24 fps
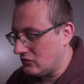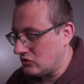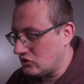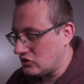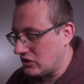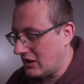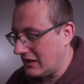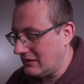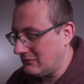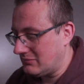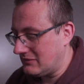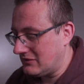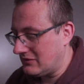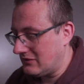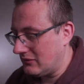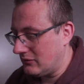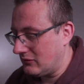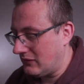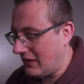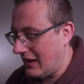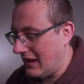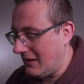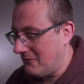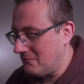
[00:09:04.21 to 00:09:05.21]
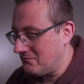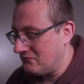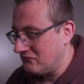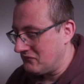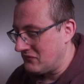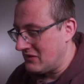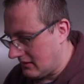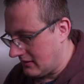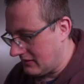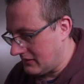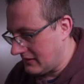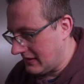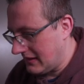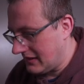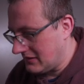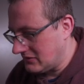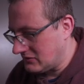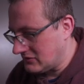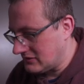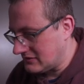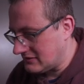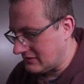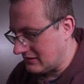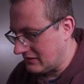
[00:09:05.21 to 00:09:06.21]
of shape to that. And
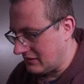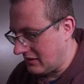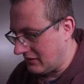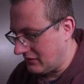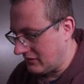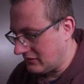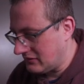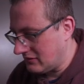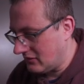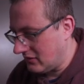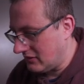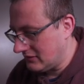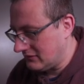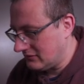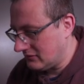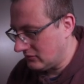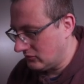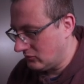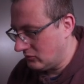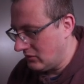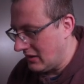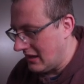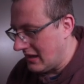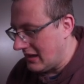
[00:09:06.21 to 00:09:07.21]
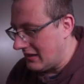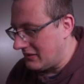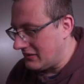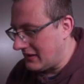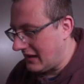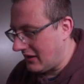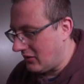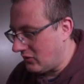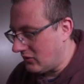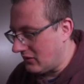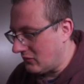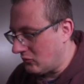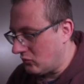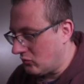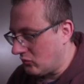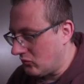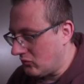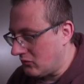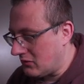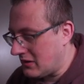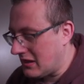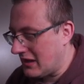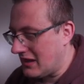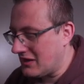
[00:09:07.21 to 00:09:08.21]
then just another title. Now
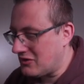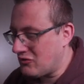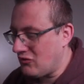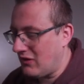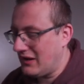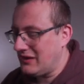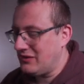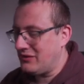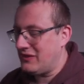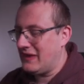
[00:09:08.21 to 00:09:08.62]
the great